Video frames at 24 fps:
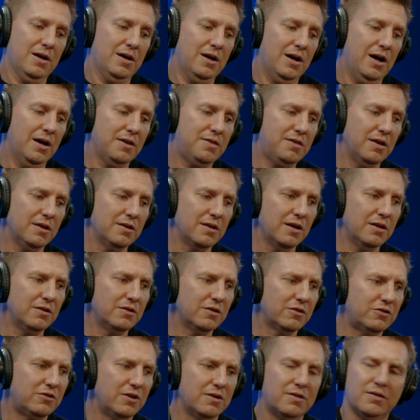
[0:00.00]
the
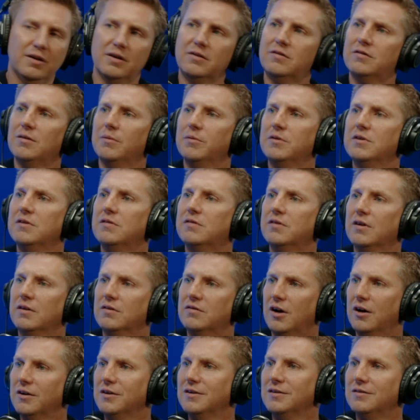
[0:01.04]
industry thinks some of these things
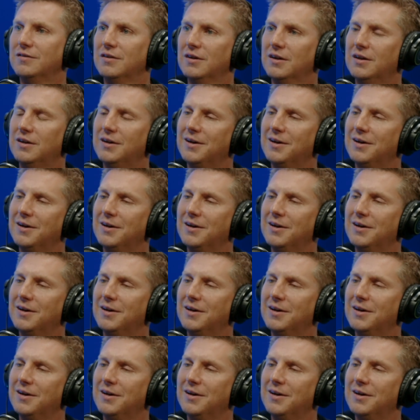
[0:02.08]
are easy,